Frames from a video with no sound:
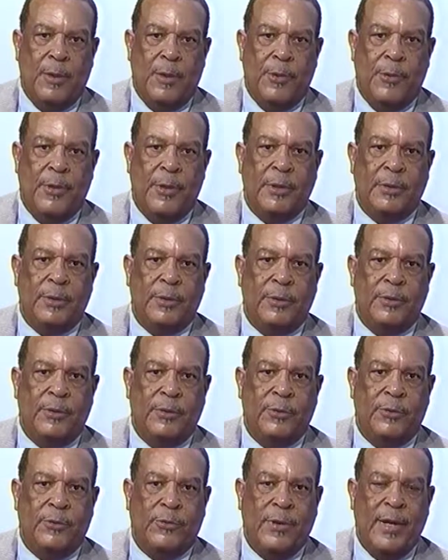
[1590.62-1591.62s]
endurance
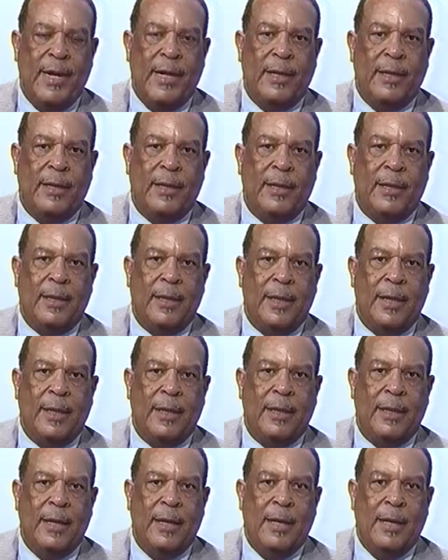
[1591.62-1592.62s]
and training and
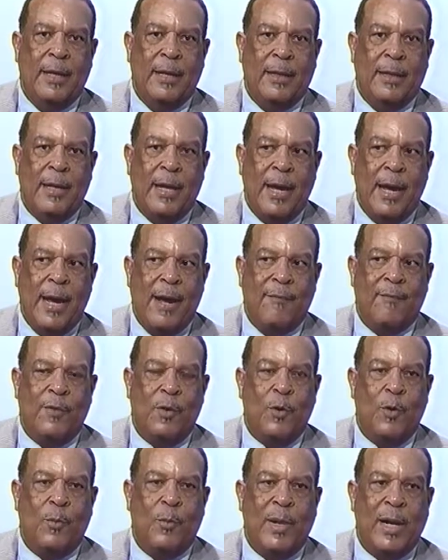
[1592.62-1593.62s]
things, they
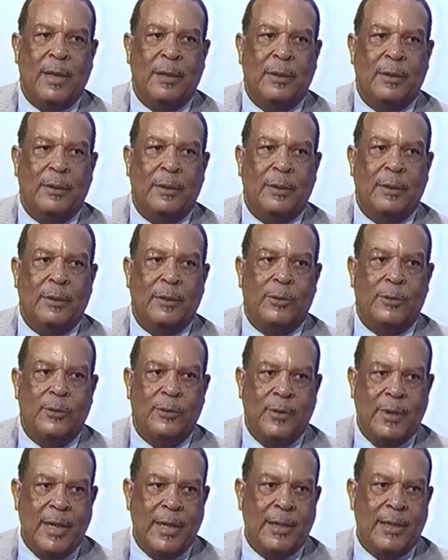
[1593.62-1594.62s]
have gone back
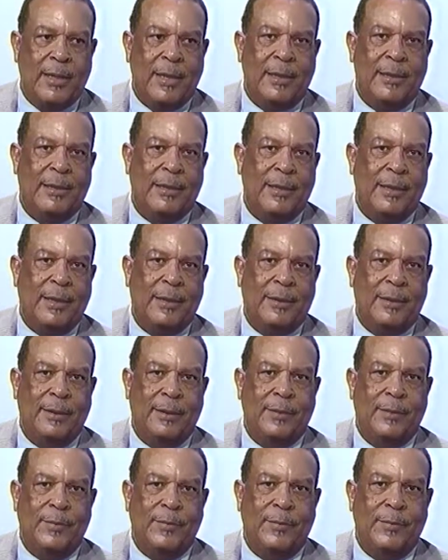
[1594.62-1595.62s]
to get an
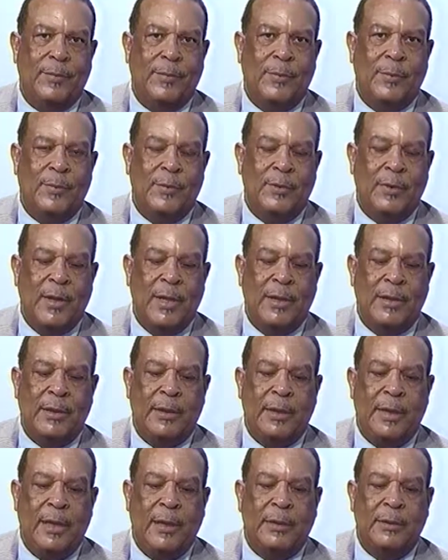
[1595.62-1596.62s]
education. So
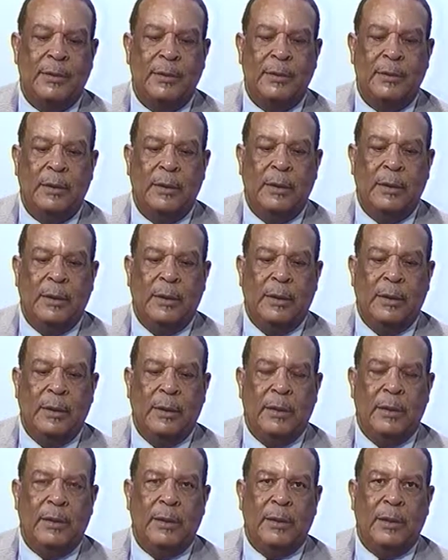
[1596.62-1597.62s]
education
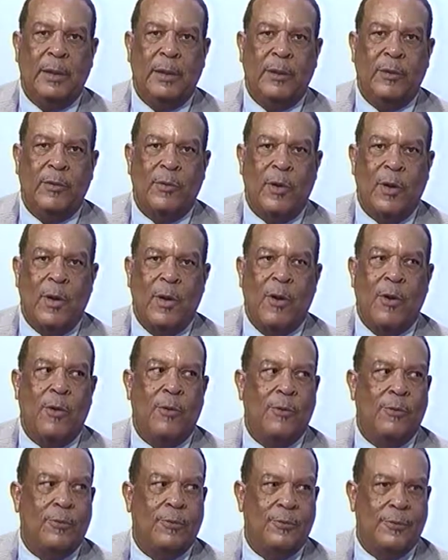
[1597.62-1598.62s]
is the key to
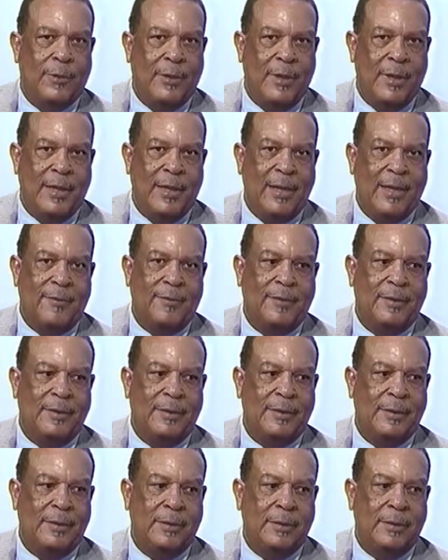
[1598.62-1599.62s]
all
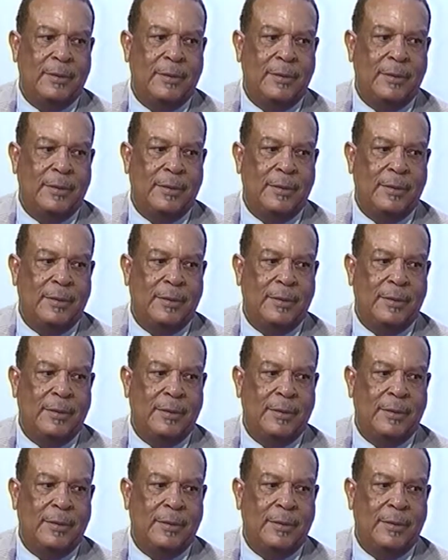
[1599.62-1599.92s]
endeavors.